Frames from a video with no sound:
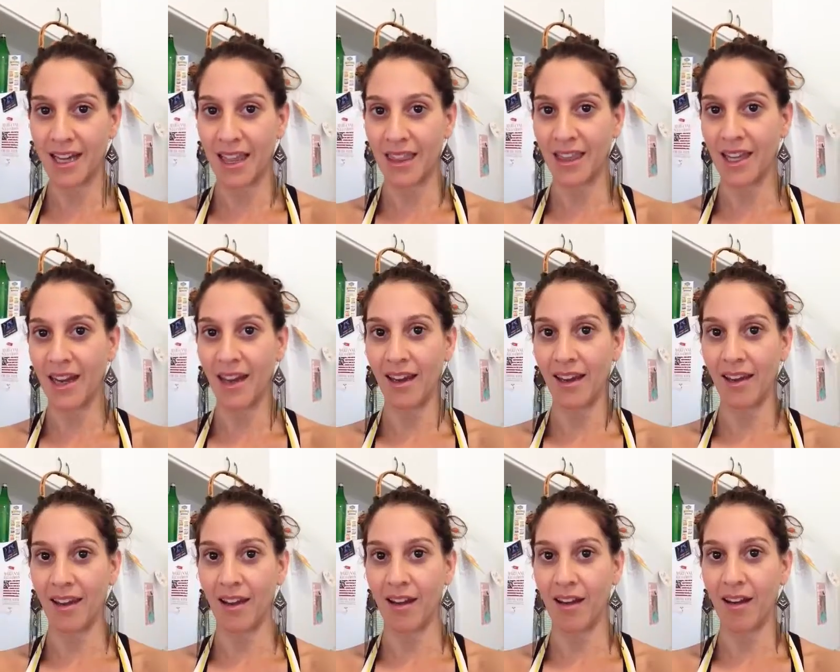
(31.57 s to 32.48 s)
and then I
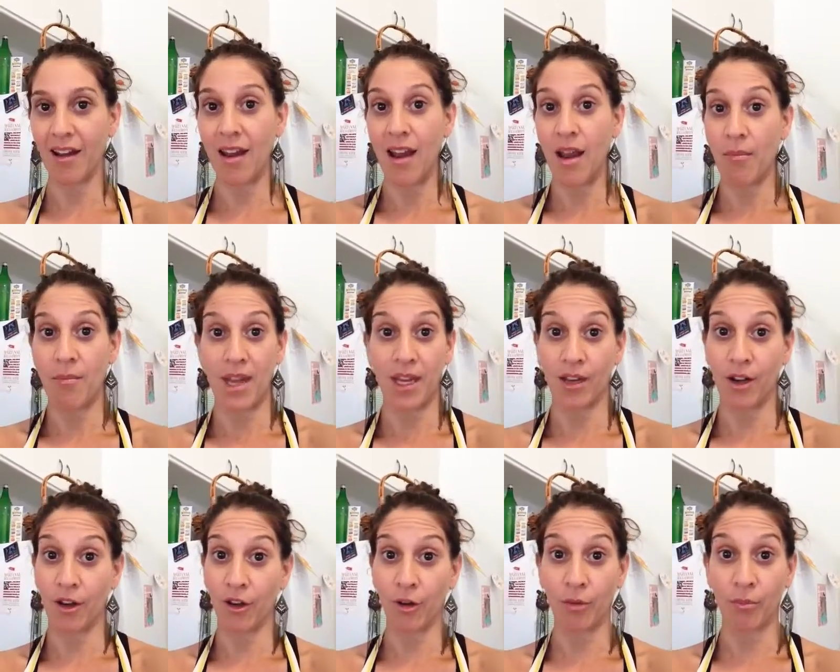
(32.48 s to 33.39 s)
can make
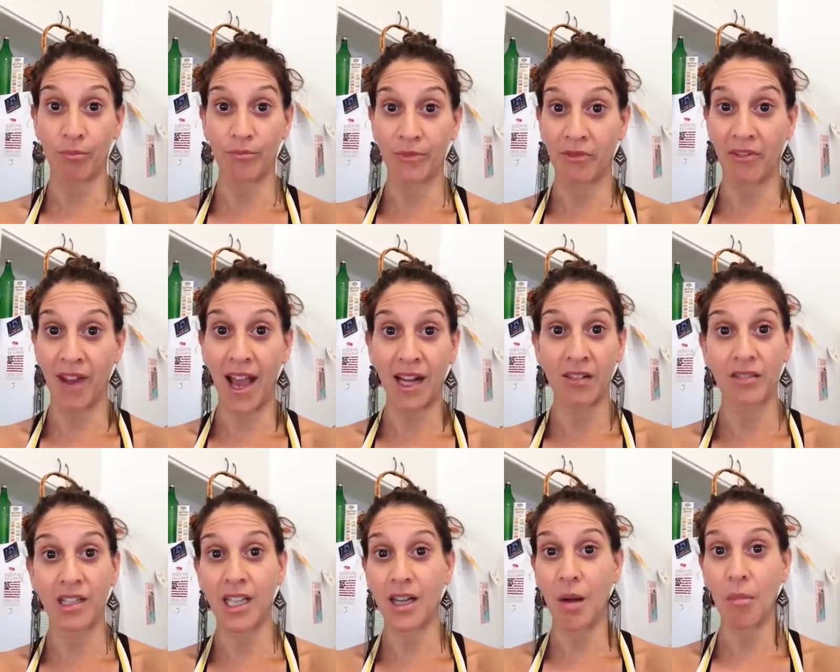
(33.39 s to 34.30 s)
another vat of
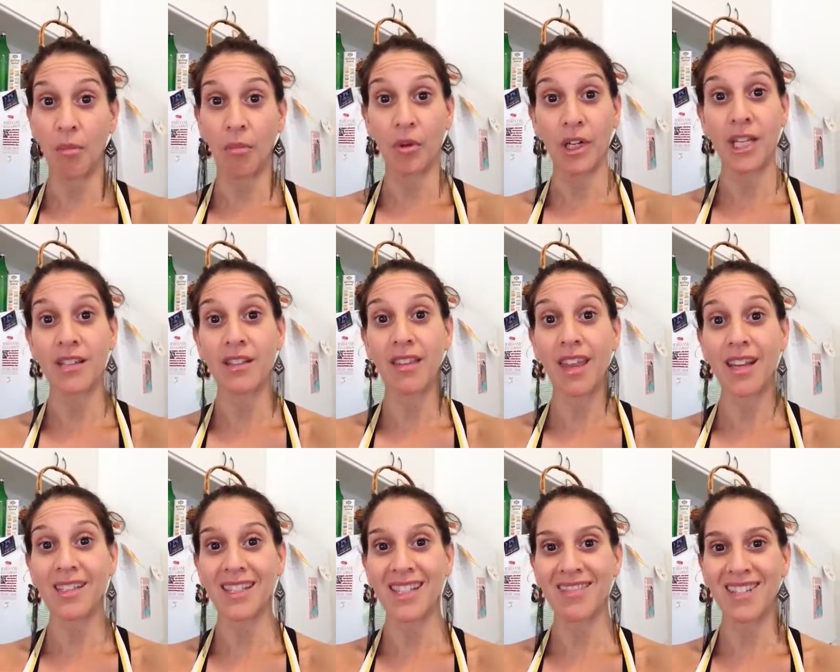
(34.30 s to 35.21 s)
it and bring it to
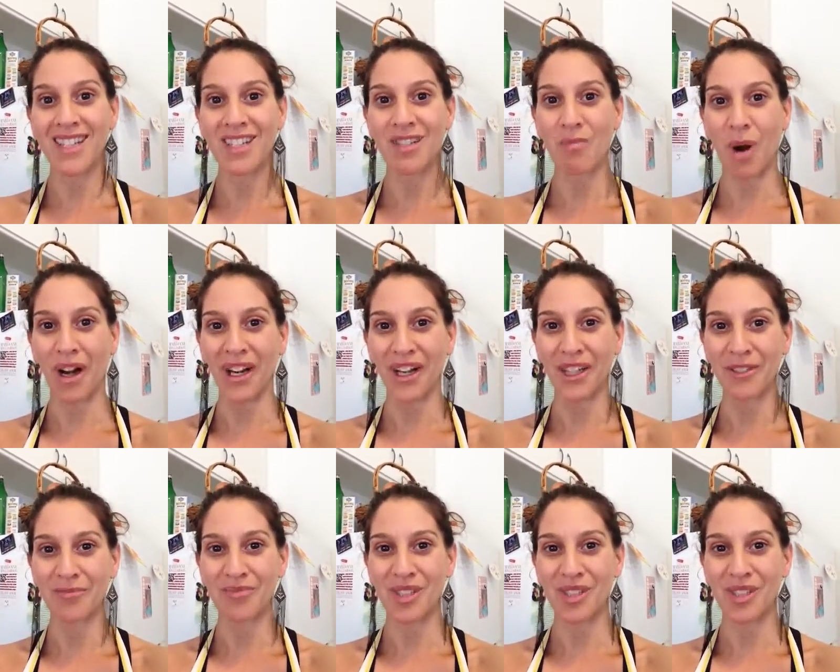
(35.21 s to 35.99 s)
Thanksgiving tomorrow.